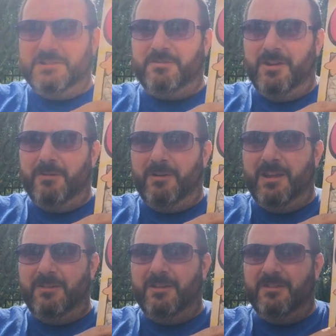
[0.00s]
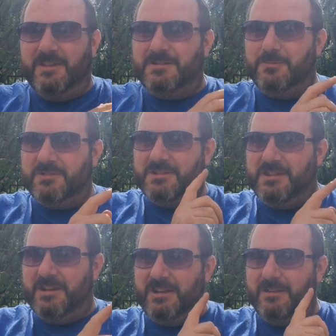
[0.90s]
it straight away that this was
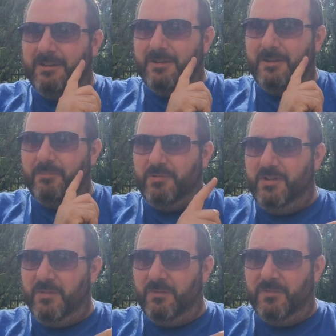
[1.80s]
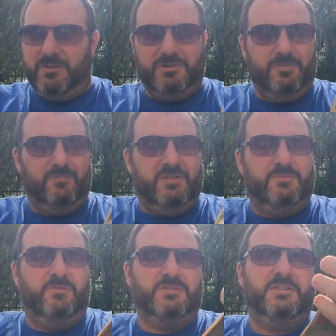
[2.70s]
the preview version,
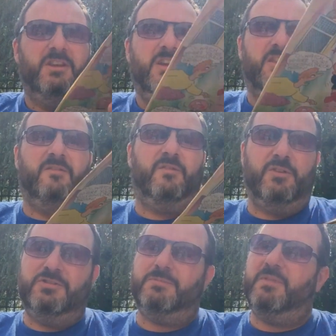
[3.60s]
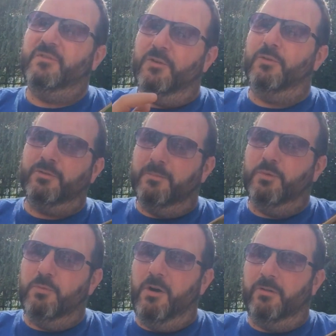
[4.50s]
which was the version before
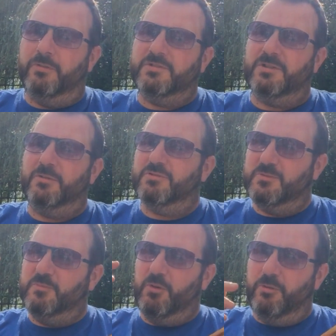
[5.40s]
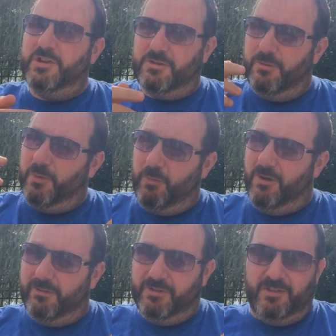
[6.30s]
#1. So there was Oink
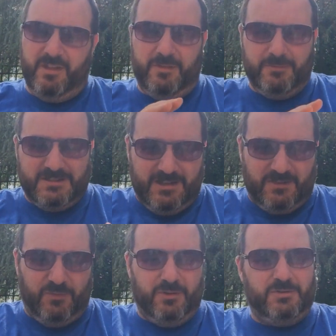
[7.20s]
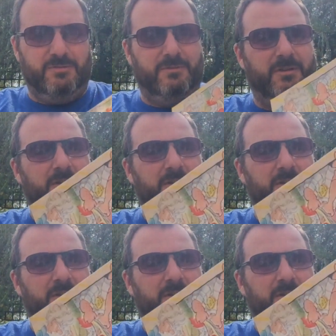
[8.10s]
#1, and then there was this version.